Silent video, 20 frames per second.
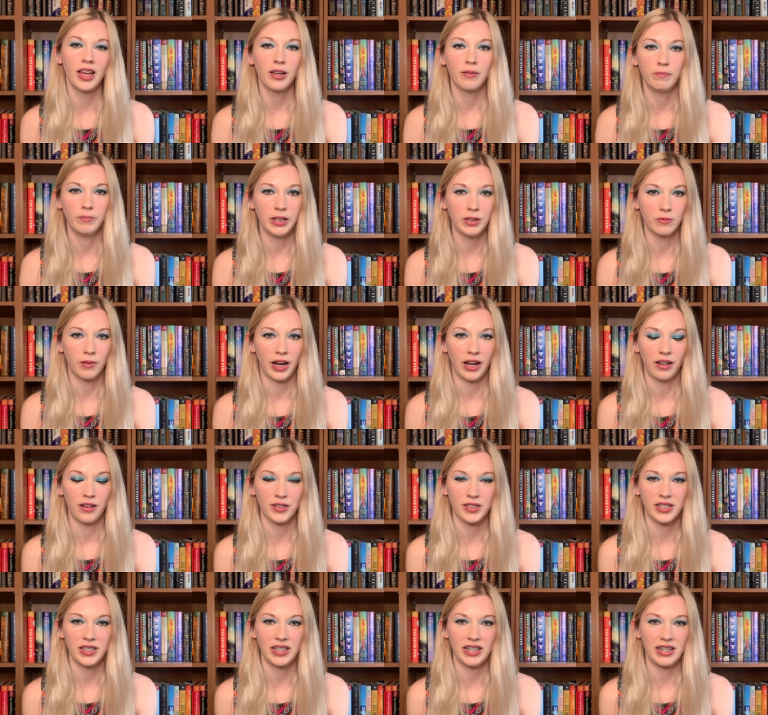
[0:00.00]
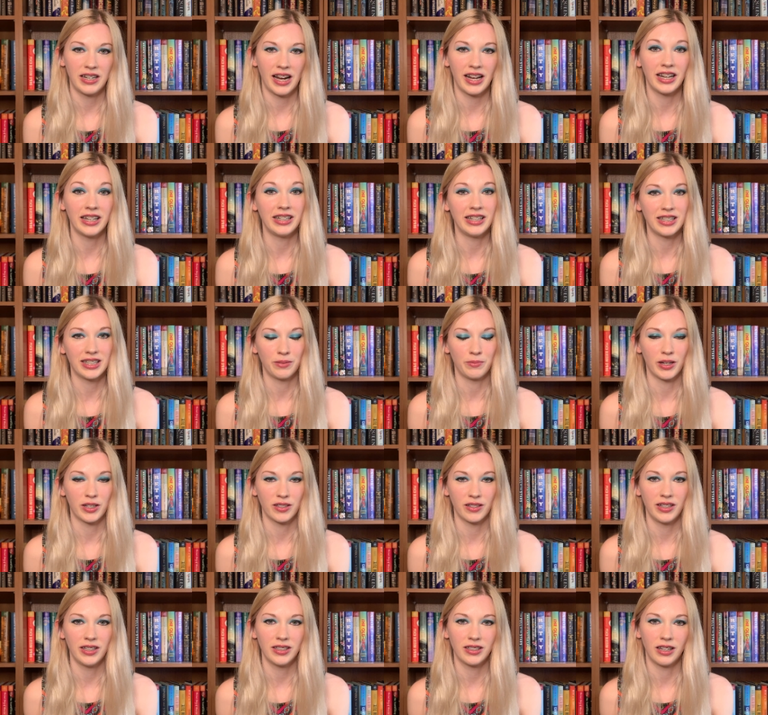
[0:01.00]
Meanwhile, she kind of needs some
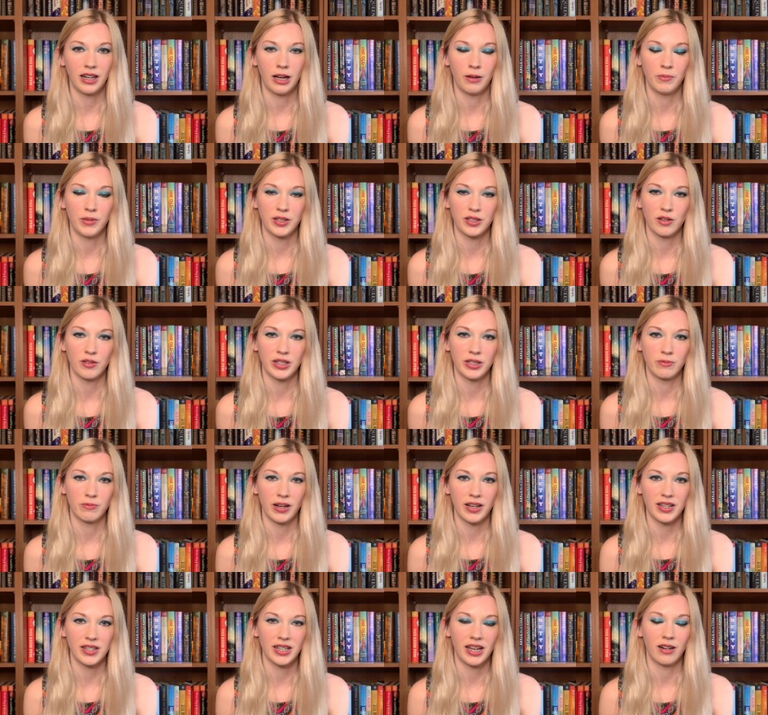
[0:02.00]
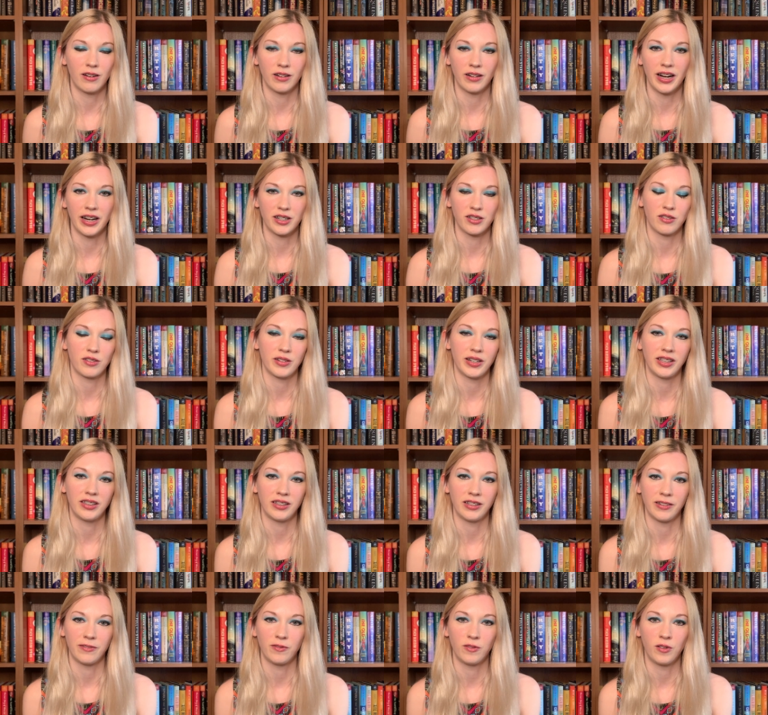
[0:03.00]
extra income, and so she rents out her extra
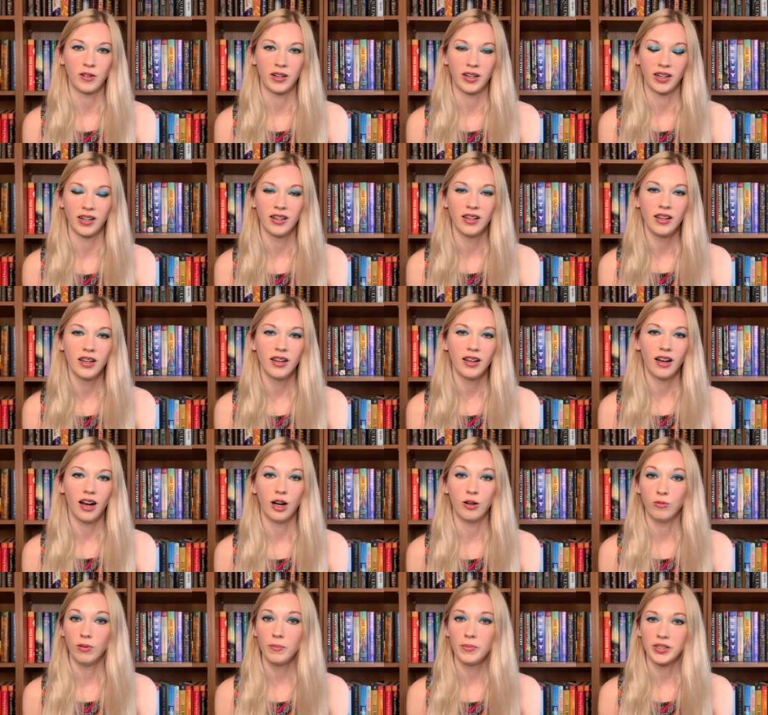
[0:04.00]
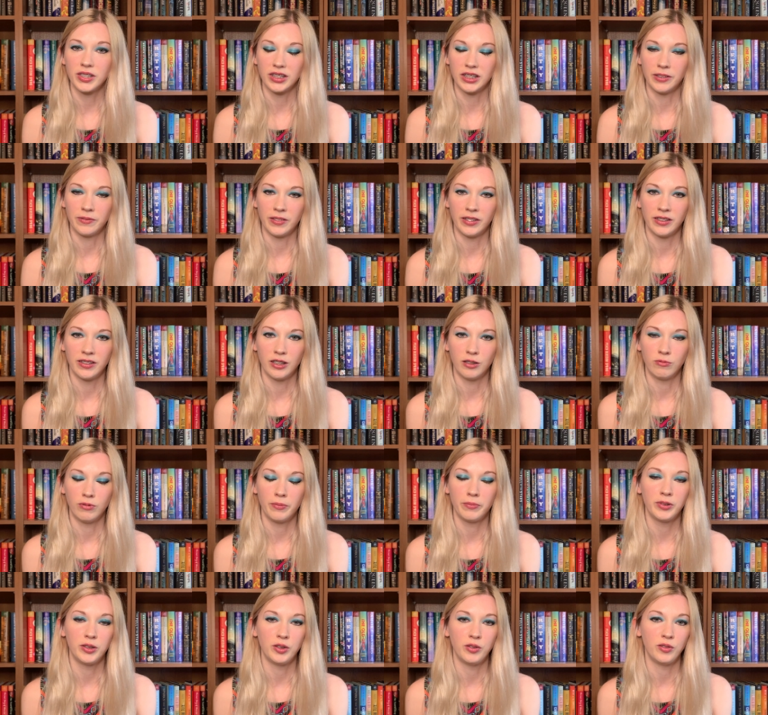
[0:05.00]
trailer for a woman to live in, a
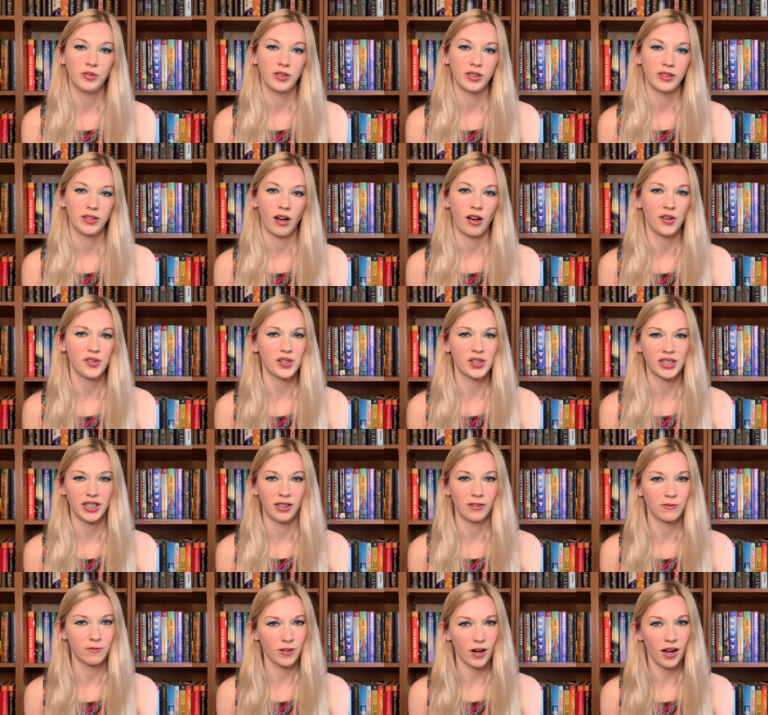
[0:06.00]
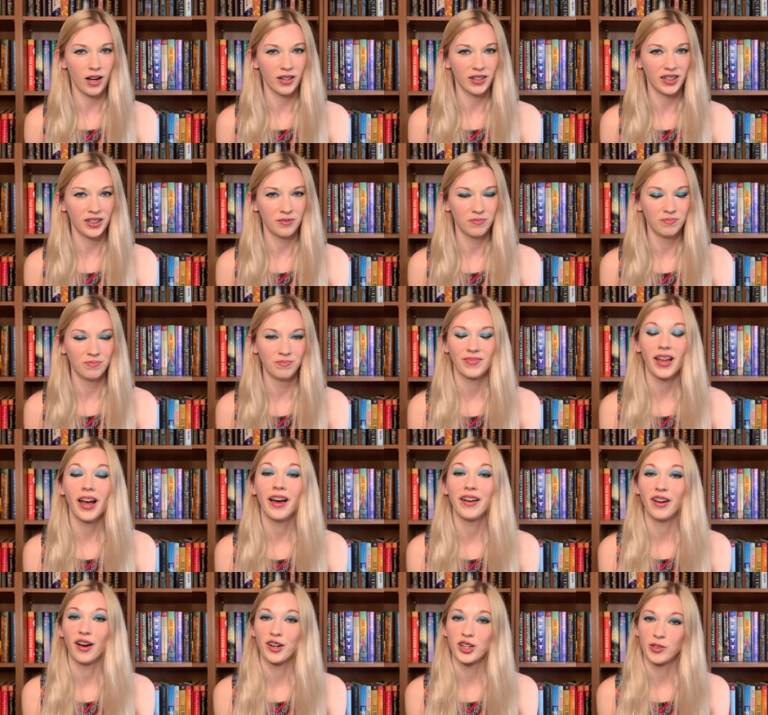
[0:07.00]
woman who calls herself Frog.
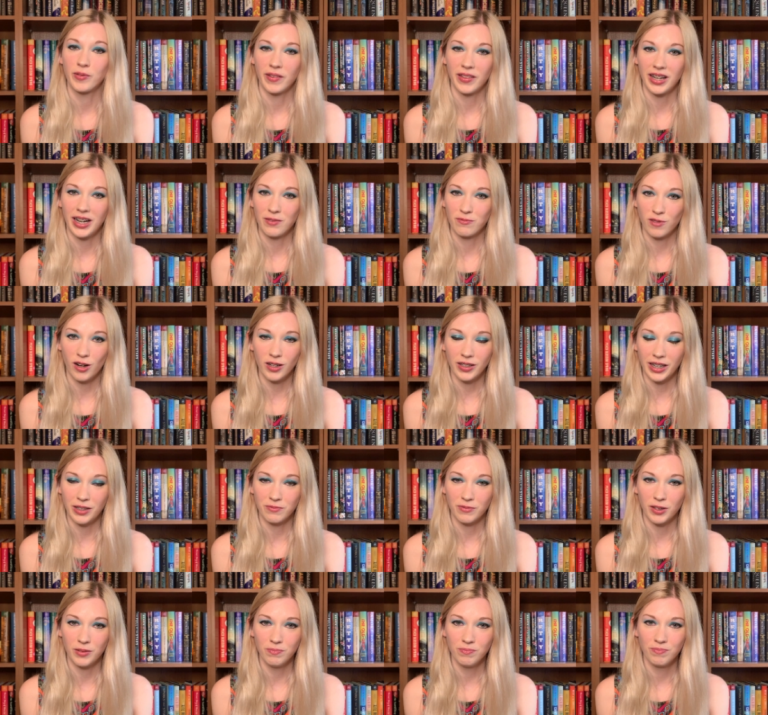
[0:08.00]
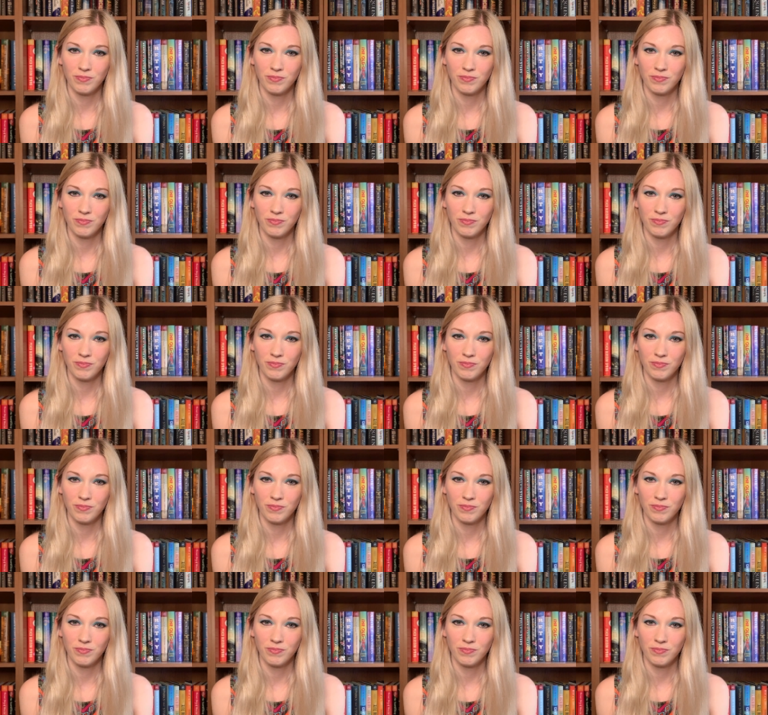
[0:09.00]
Not sure where the name frog came from.